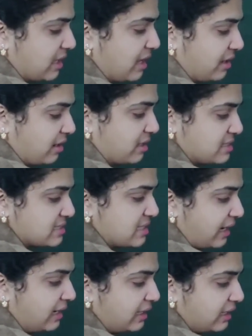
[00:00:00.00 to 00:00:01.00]
They are
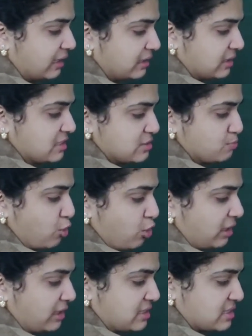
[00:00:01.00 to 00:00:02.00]
residing in the
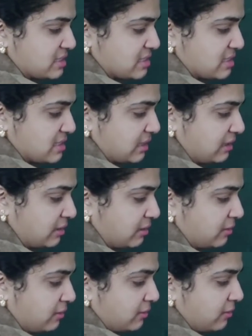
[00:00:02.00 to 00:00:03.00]
small intestine.